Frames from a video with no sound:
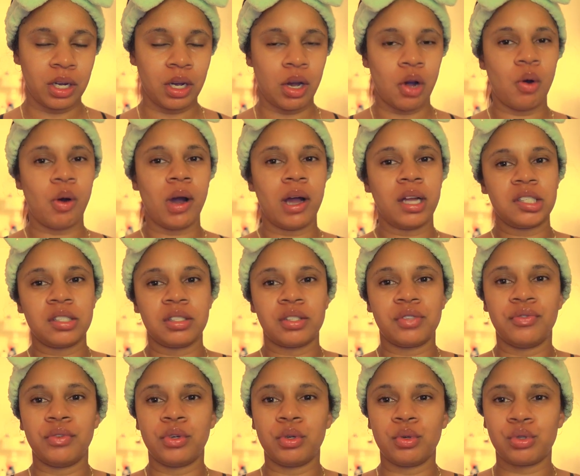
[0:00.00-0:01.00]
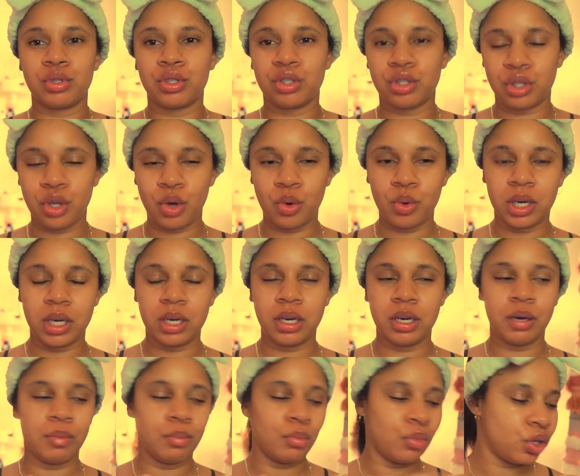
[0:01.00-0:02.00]
go. I just feel so
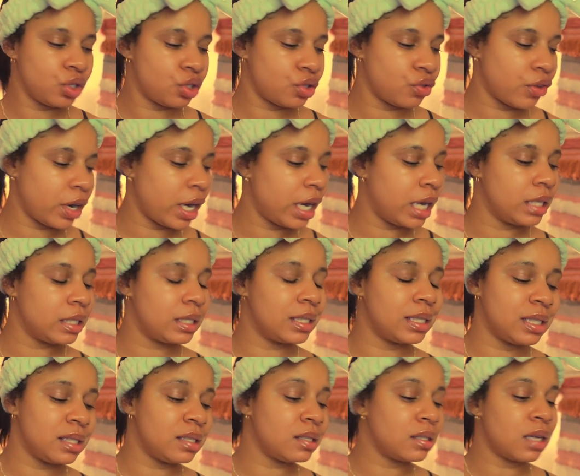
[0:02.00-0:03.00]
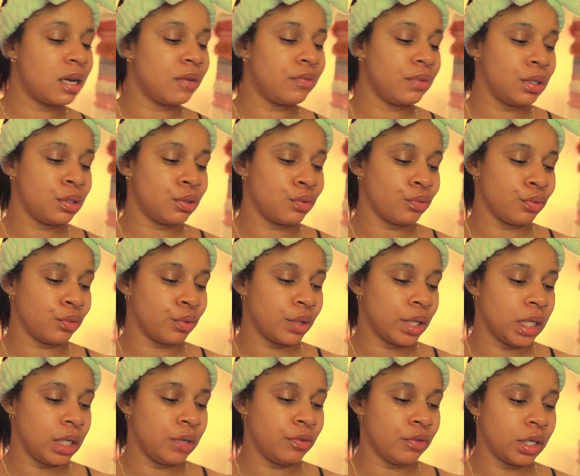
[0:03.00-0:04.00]
good, moisturized. This stuff is
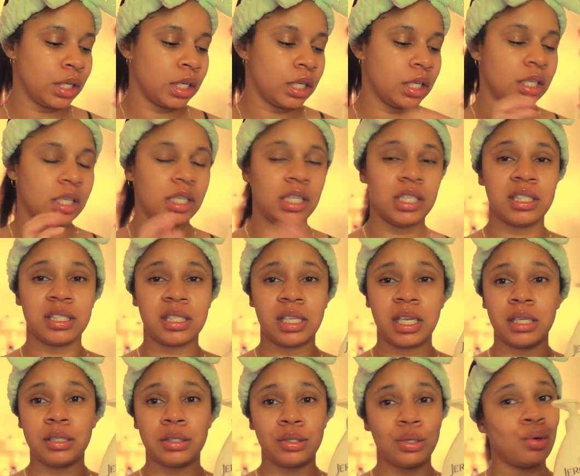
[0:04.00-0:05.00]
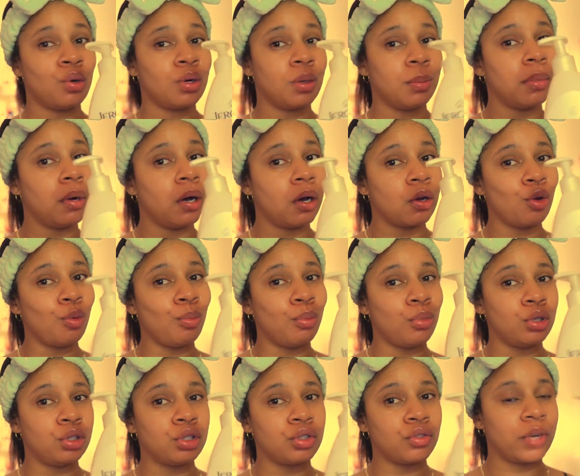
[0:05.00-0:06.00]
really good. It says on the bottle,
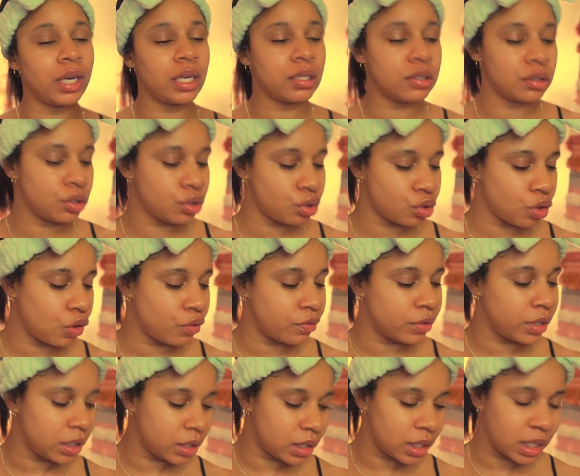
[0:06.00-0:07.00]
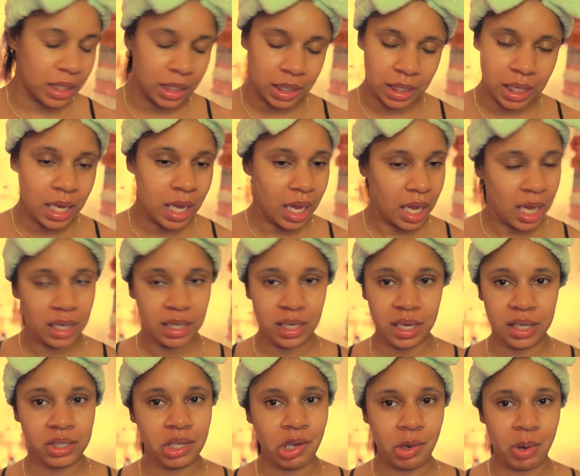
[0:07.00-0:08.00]
moisturize and softens, and
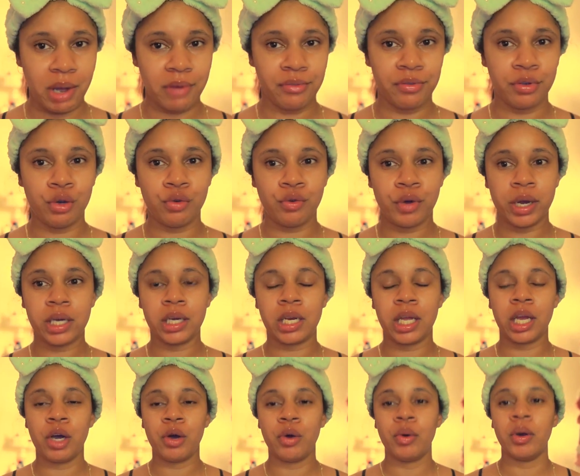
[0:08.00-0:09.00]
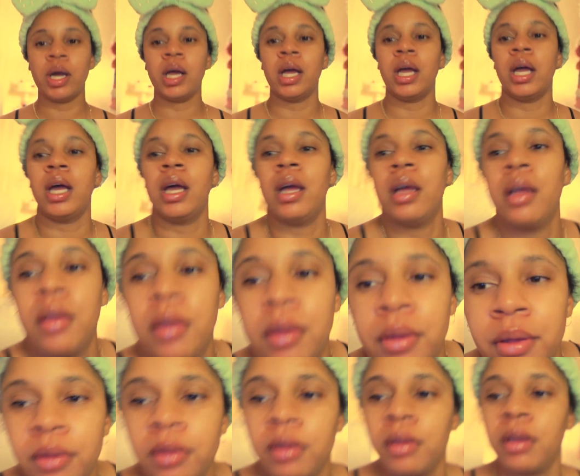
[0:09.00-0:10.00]
that's how I feel right now.
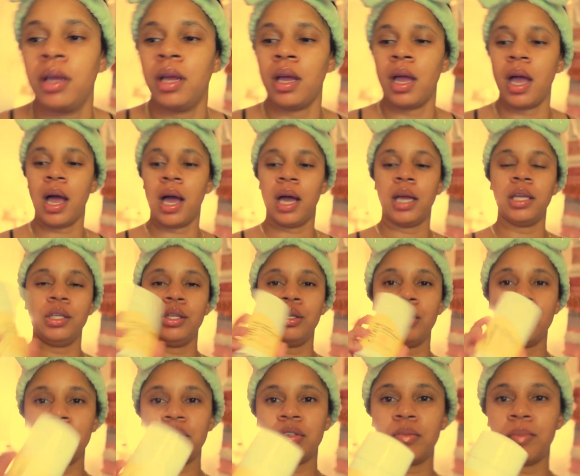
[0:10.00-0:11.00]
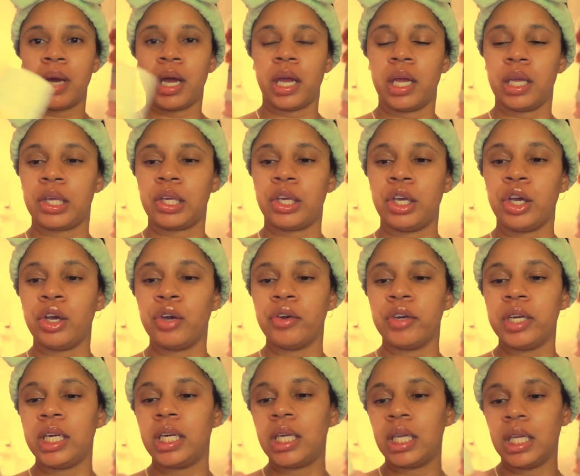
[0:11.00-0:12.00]
I use my
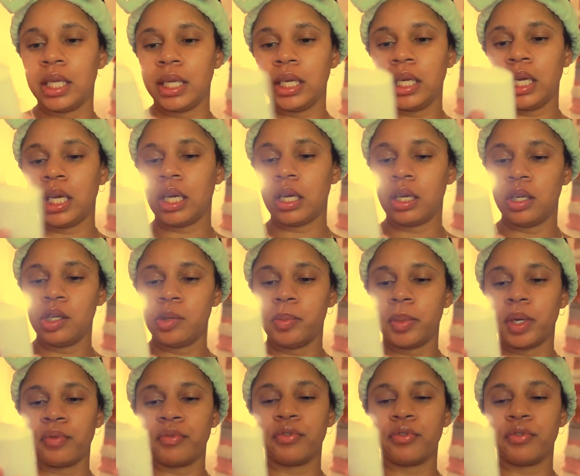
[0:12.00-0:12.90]
Curie Clean Aluminum